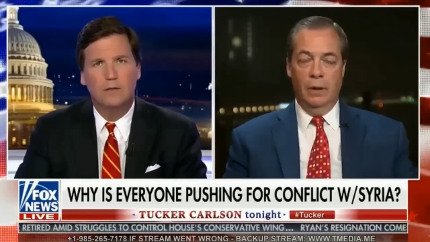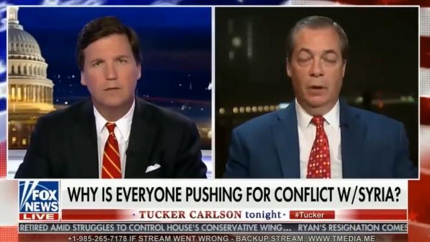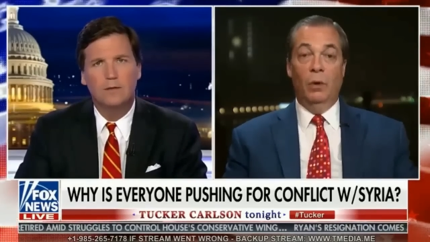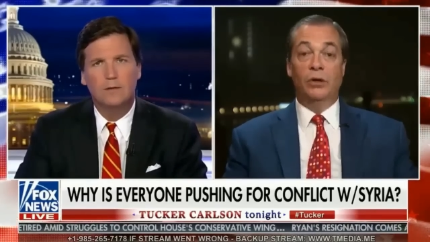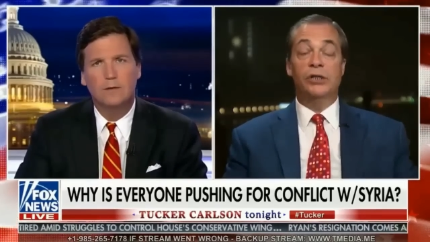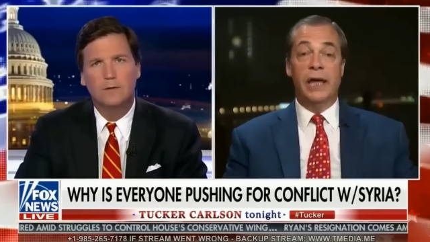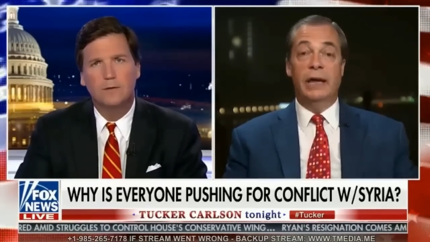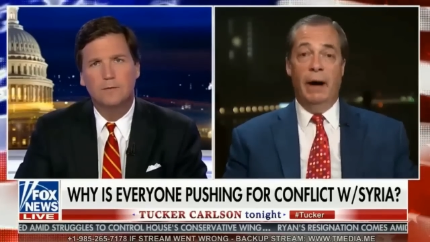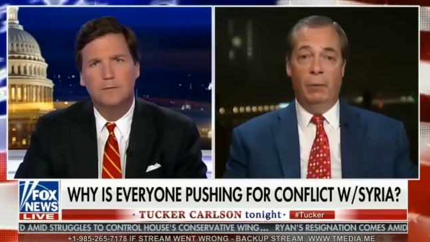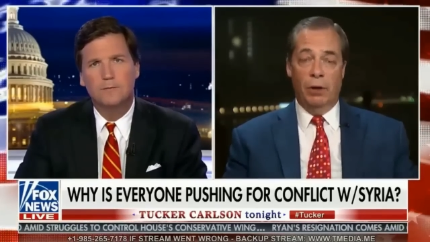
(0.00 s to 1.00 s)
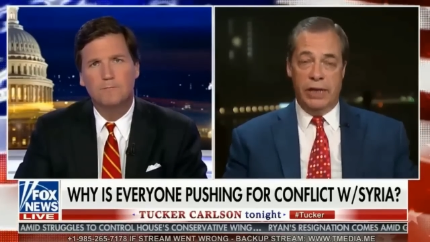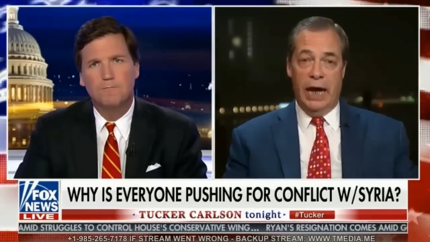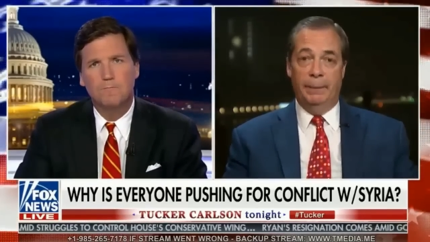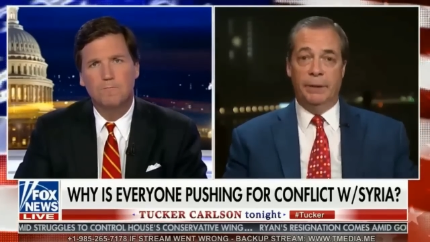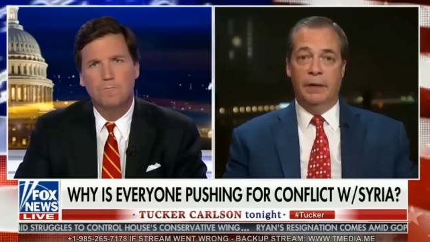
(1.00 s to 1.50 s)
Speaker 1: Well, just think about what's
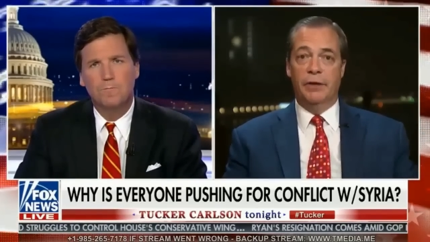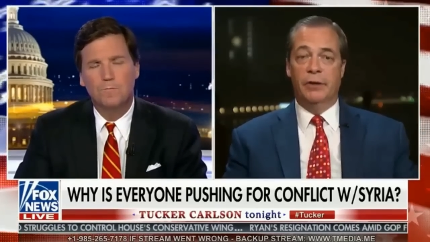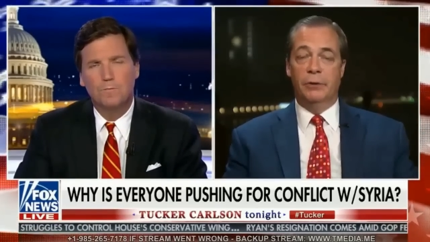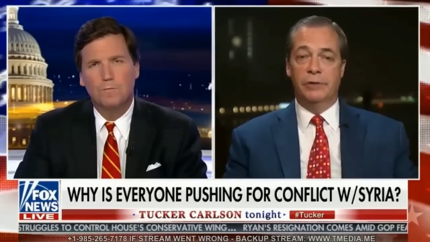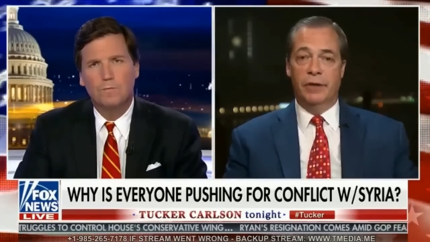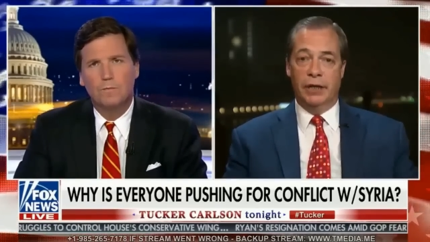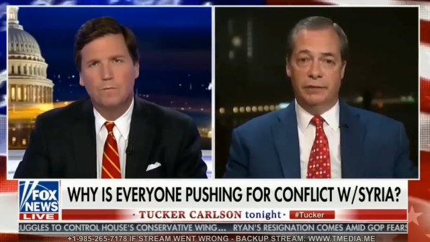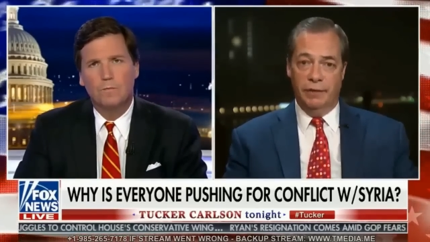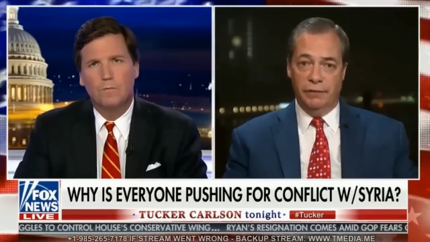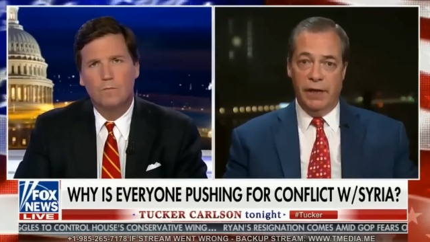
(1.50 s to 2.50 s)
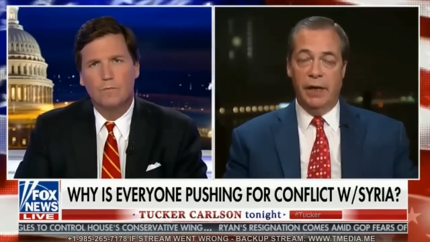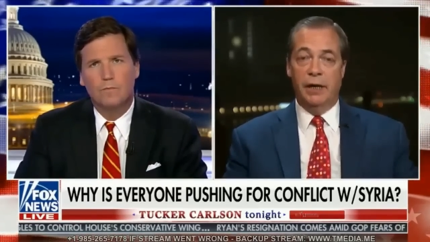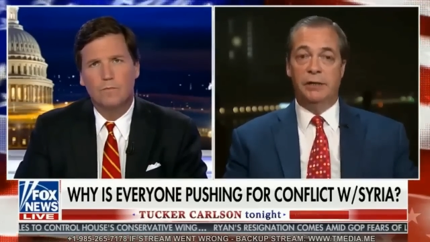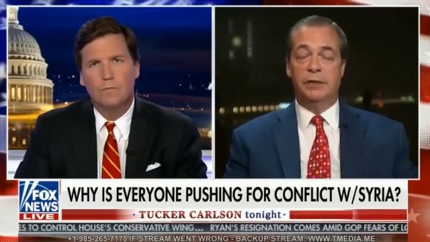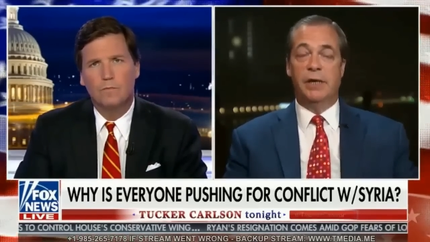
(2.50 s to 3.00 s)
happened over the course of the last fifteen
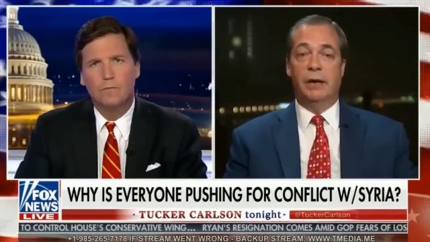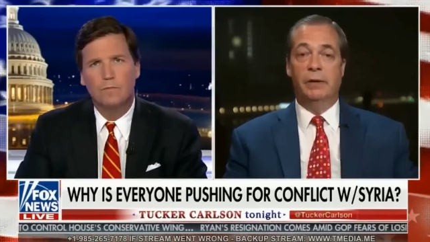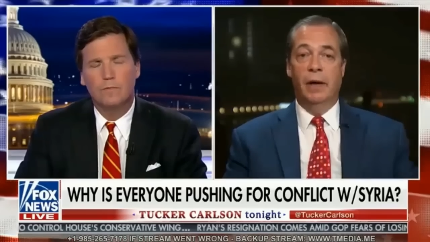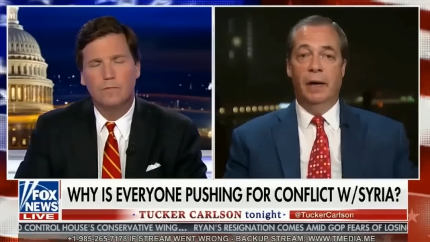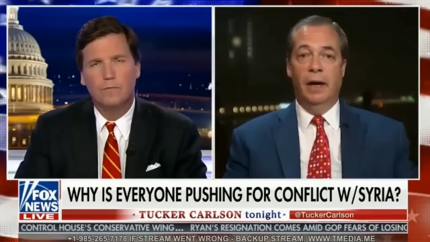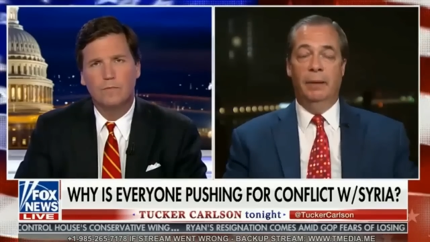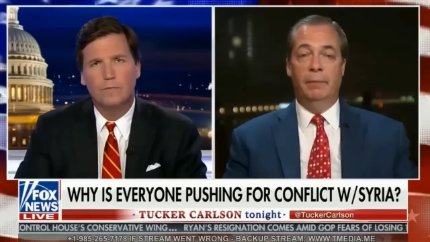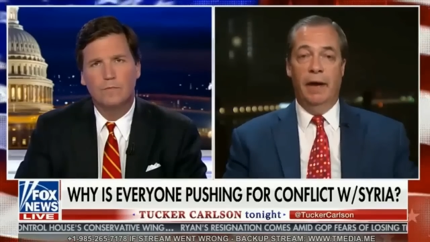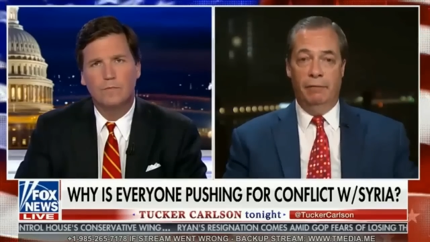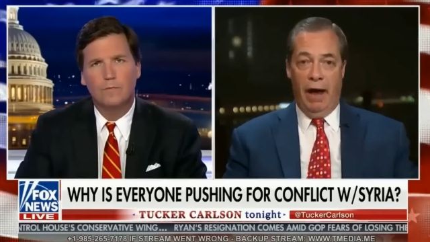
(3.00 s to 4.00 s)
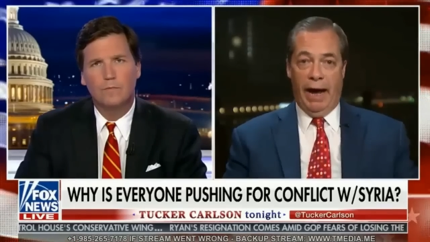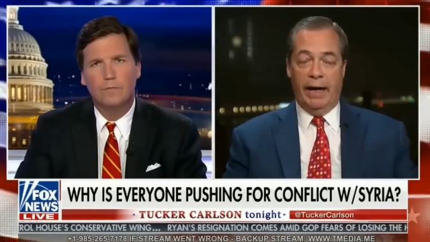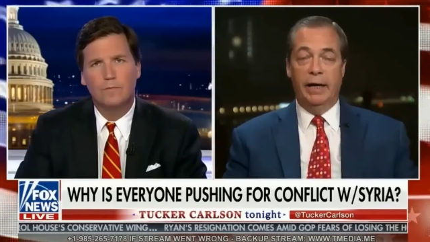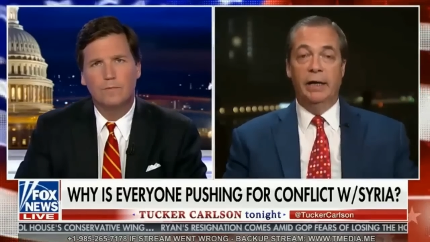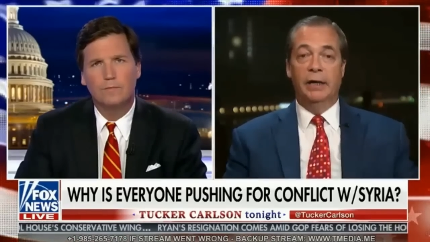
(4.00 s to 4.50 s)
years or so. Um,
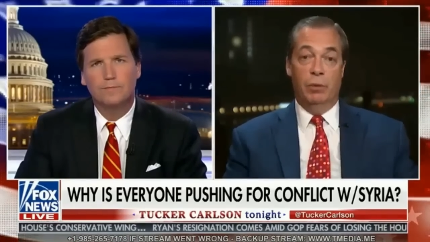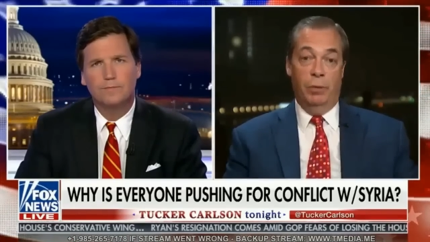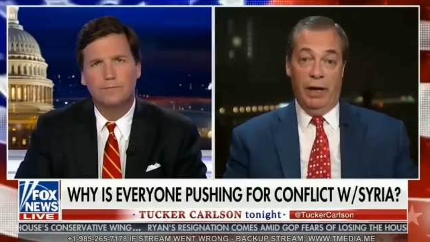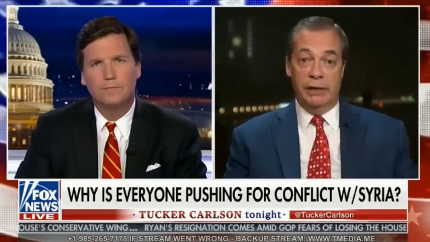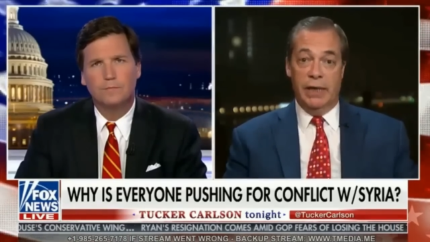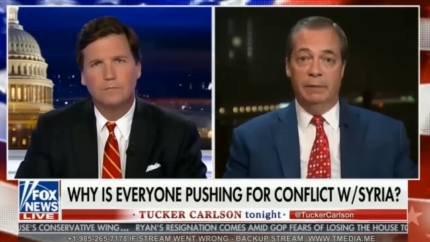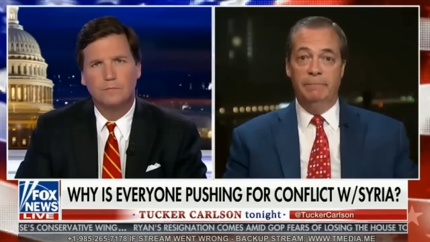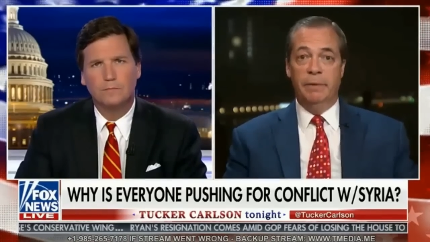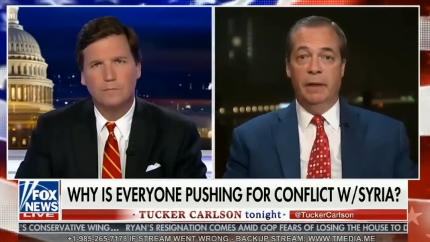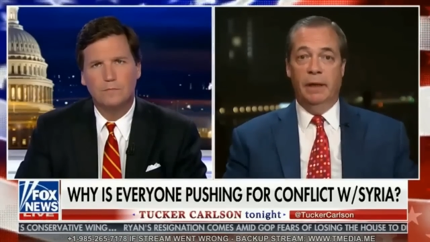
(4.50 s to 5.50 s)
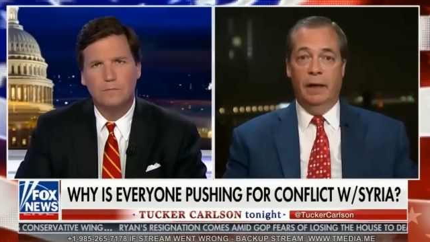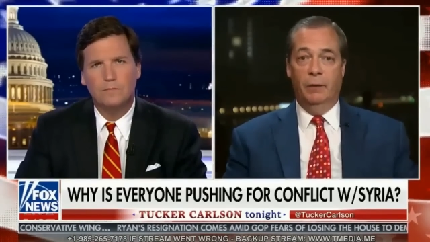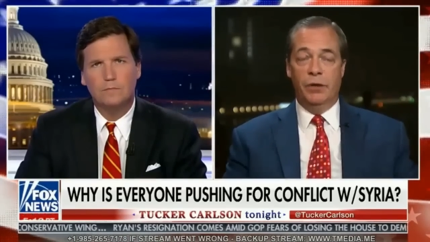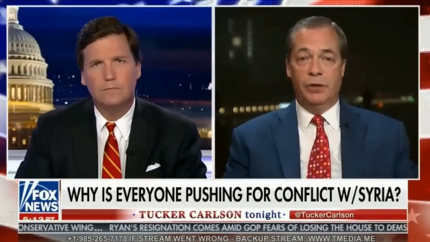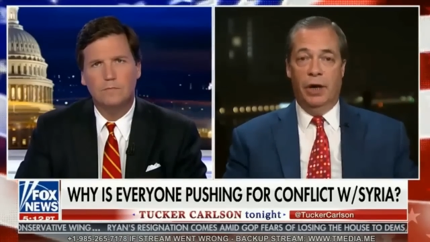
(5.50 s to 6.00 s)
Iraq, we went in,
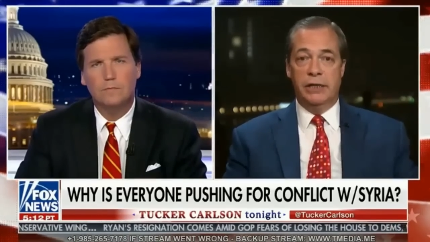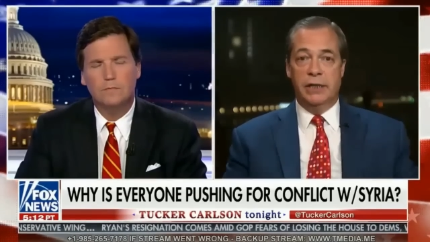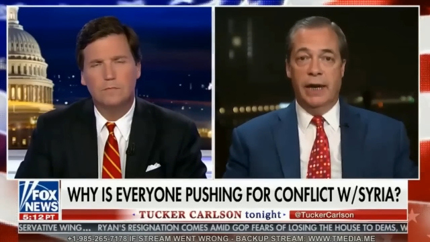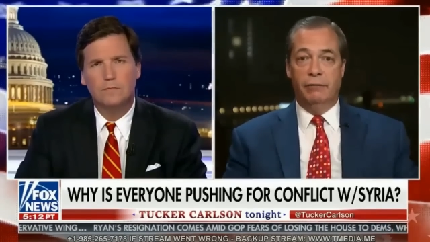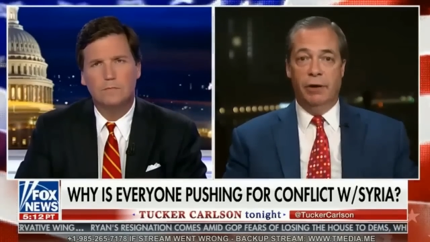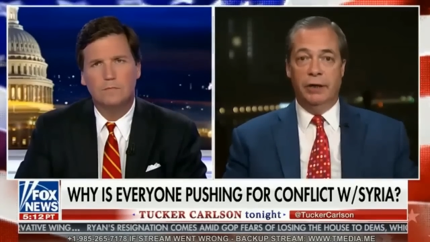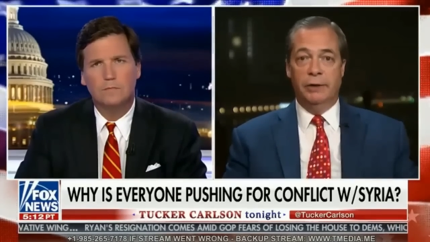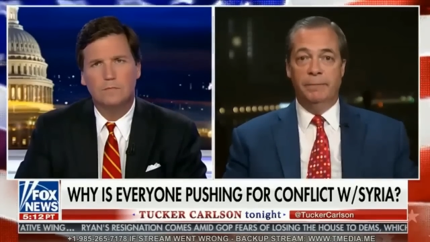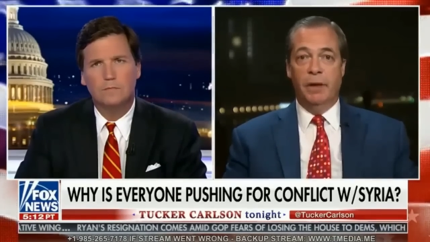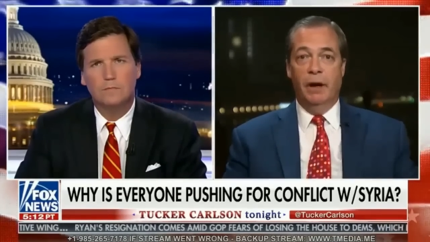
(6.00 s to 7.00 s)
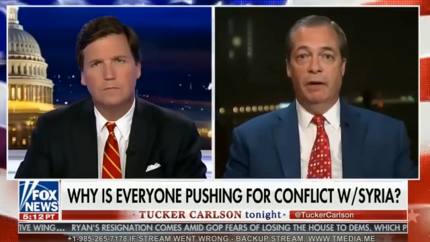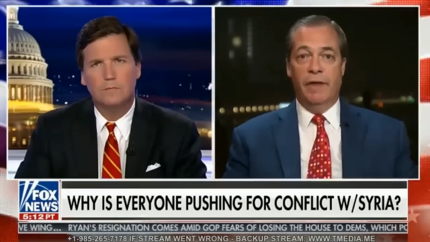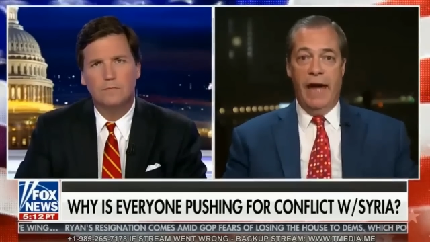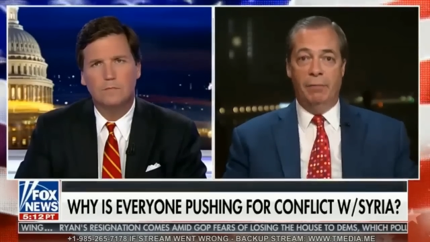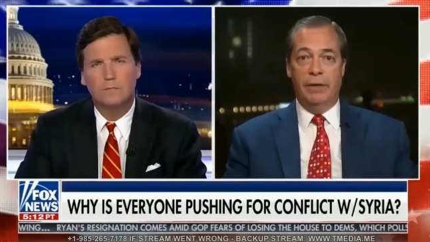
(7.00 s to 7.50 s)
uh, we tried to get rid of
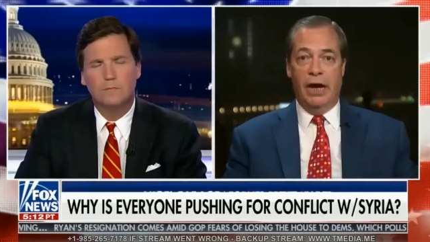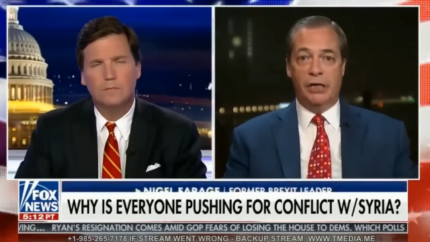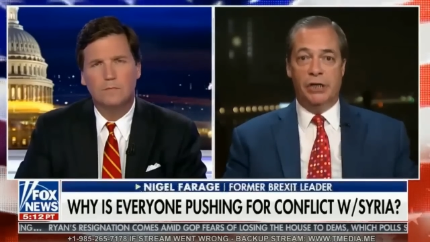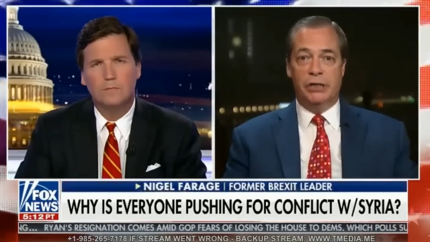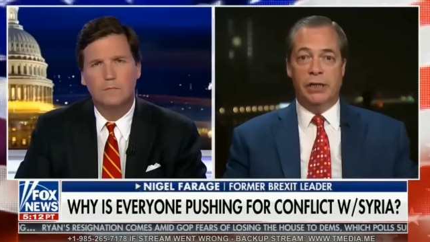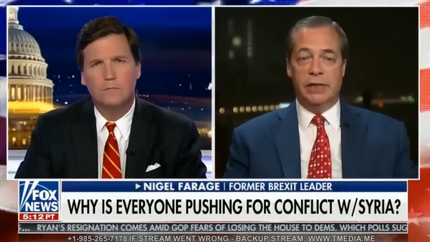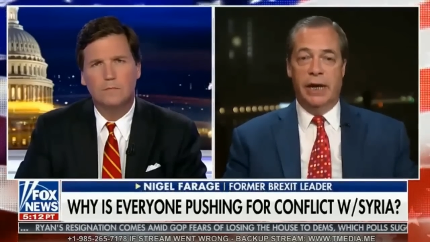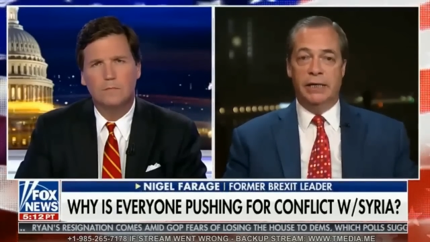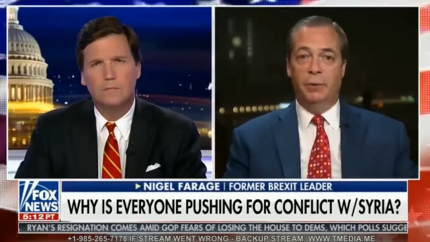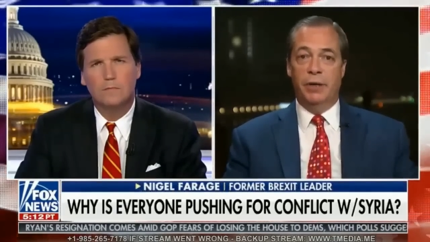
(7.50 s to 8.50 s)
the Arab nationalist dictator, we